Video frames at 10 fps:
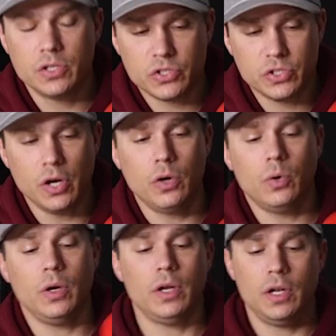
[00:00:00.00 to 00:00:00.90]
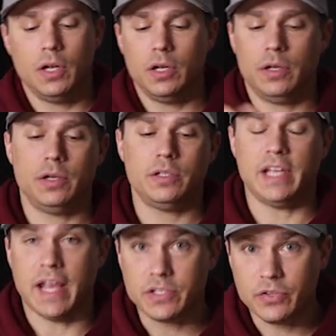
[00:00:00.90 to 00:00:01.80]
So
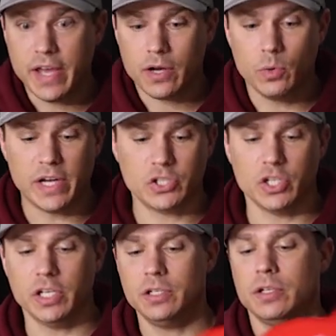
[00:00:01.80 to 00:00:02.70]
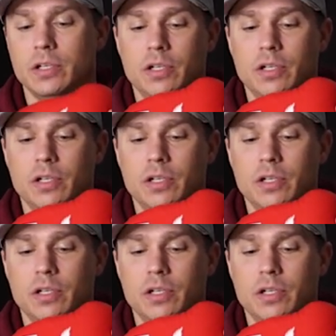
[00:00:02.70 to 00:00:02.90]
to answer that question,